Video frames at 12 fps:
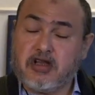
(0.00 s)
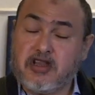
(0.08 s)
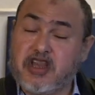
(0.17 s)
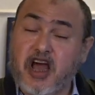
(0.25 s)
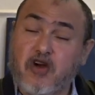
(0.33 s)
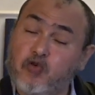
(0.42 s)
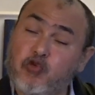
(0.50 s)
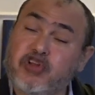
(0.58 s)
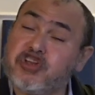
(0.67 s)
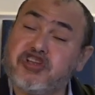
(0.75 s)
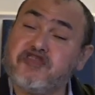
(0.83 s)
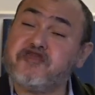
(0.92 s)
that
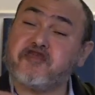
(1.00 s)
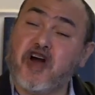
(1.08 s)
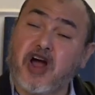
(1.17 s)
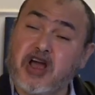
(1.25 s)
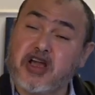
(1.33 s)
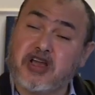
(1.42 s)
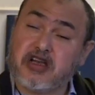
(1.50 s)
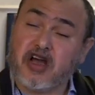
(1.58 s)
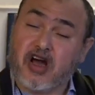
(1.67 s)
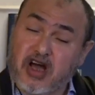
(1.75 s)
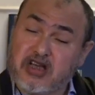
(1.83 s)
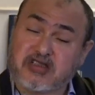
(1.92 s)
will define
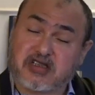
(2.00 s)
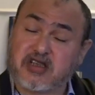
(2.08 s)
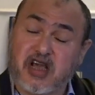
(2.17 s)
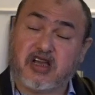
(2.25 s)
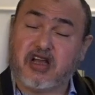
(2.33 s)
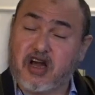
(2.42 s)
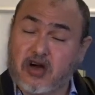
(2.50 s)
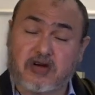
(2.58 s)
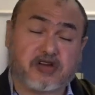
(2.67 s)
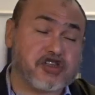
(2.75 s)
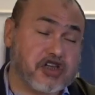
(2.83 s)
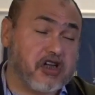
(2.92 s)
us and
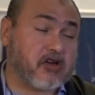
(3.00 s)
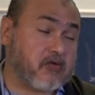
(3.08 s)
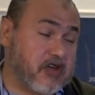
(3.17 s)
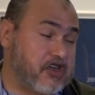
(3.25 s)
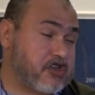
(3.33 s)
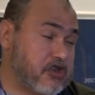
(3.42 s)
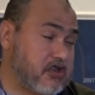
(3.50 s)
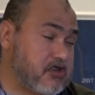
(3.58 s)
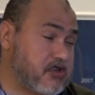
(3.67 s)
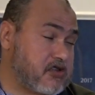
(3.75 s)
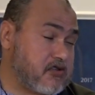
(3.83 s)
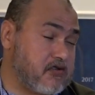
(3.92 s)
our
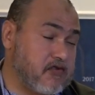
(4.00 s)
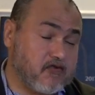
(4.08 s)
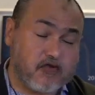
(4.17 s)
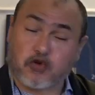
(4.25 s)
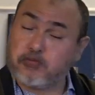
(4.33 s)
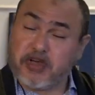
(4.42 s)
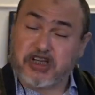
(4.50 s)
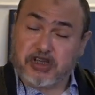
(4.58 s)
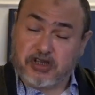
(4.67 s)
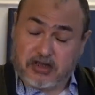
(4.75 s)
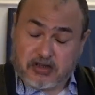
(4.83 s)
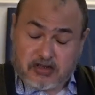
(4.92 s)
generations for
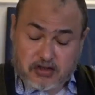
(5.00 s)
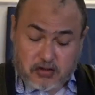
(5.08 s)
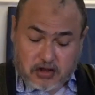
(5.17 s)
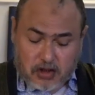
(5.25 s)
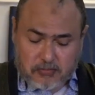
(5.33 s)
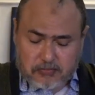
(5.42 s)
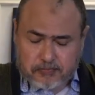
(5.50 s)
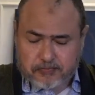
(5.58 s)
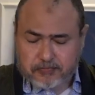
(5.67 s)
many years to come.